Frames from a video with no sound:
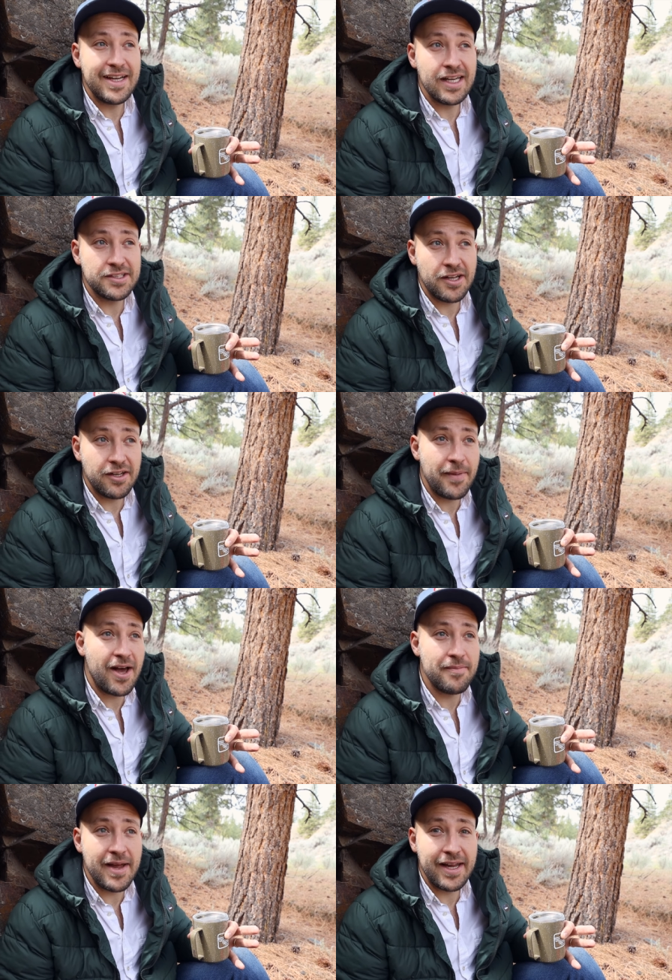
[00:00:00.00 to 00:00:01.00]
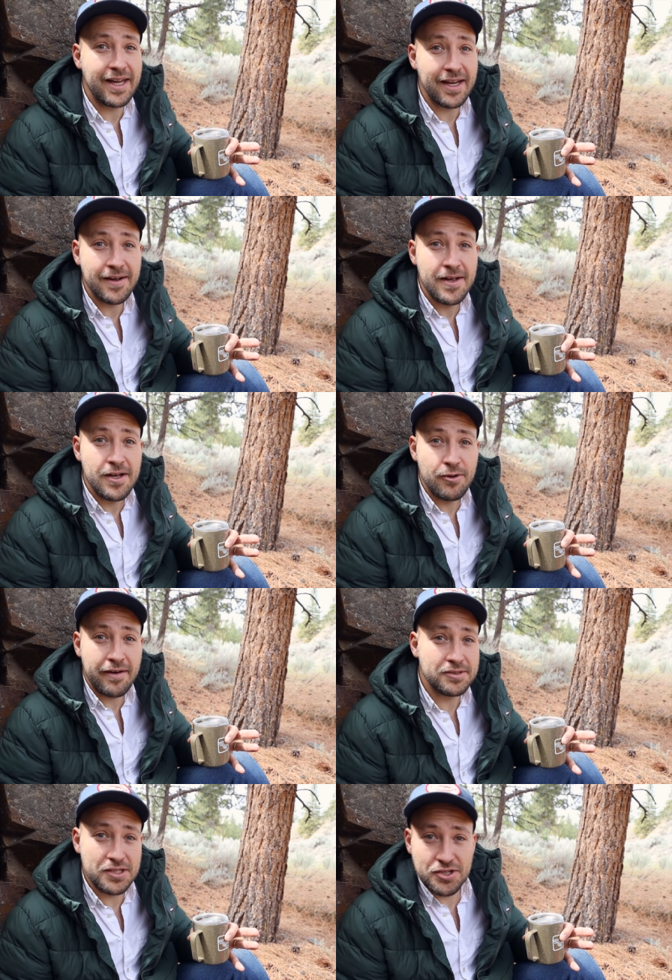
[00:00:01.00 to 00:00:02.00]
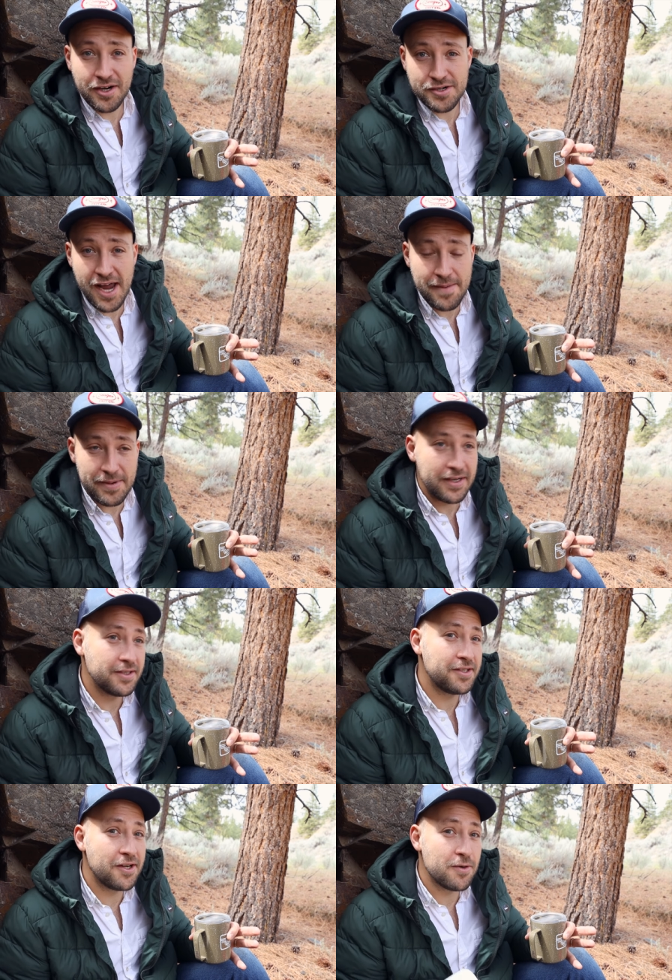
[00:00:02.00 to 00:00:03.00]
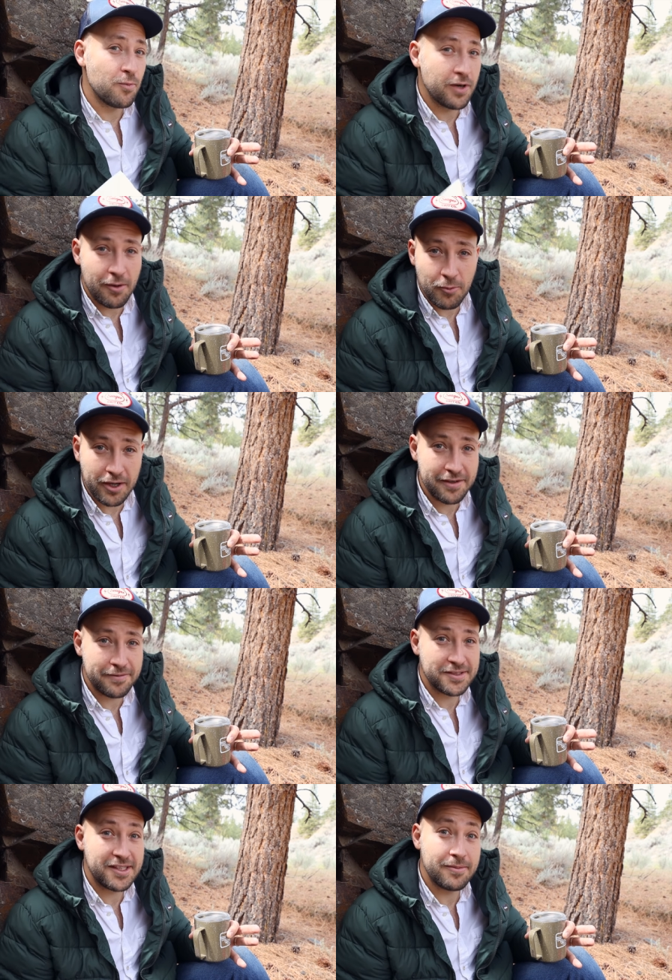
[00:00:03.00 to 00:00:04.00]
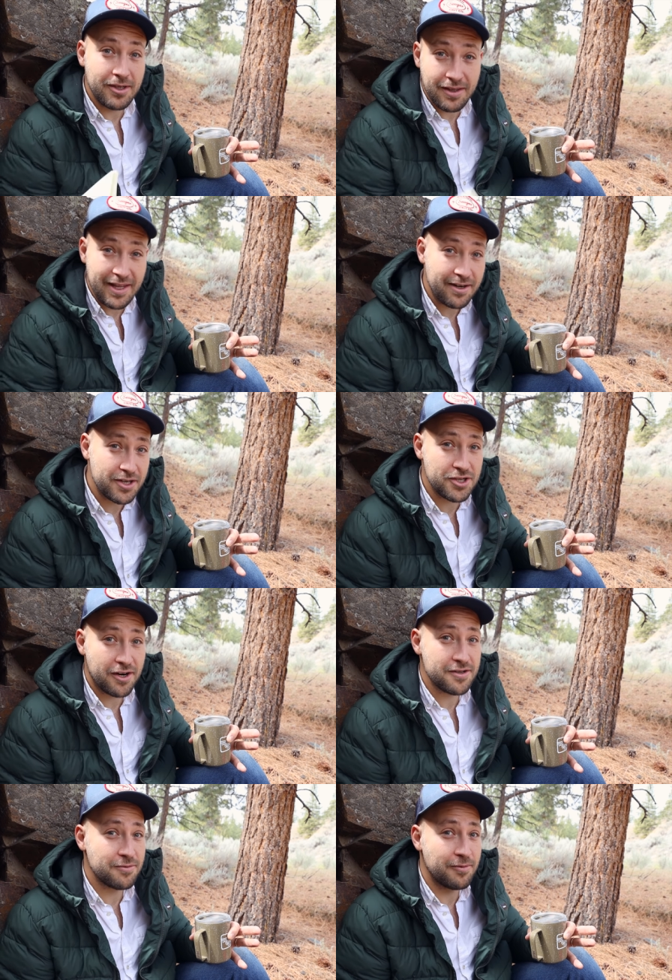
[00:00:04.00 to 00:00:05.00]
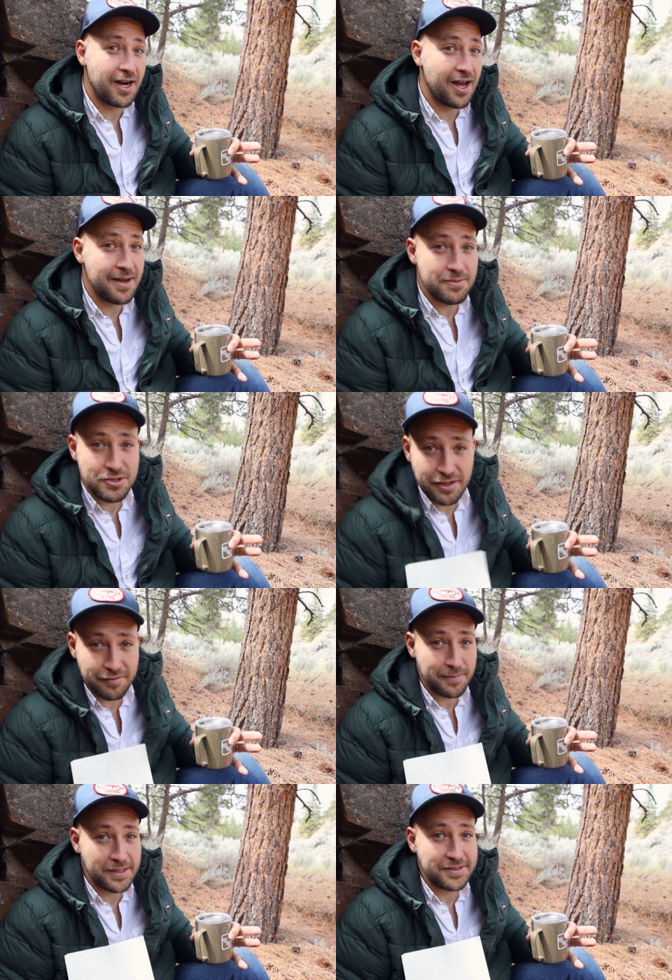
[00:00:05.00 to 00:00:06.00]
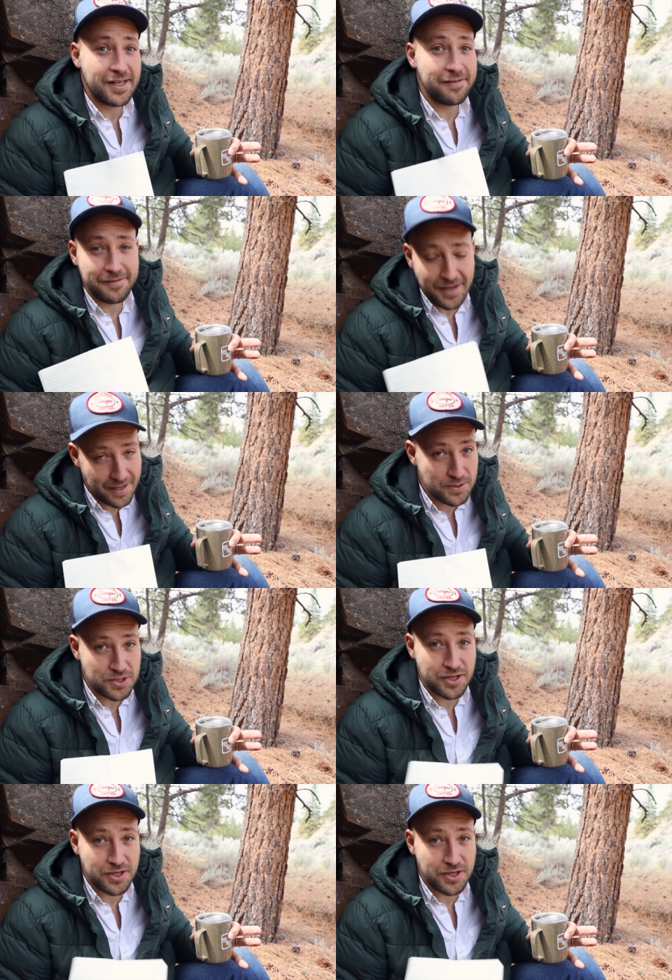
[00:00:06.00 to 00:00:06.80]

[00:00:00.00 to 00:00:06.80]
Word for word: it's all about making whoever's in charge happy. And so when I'm working for someone, they're in charge. When I'm shooting for myself, I'm in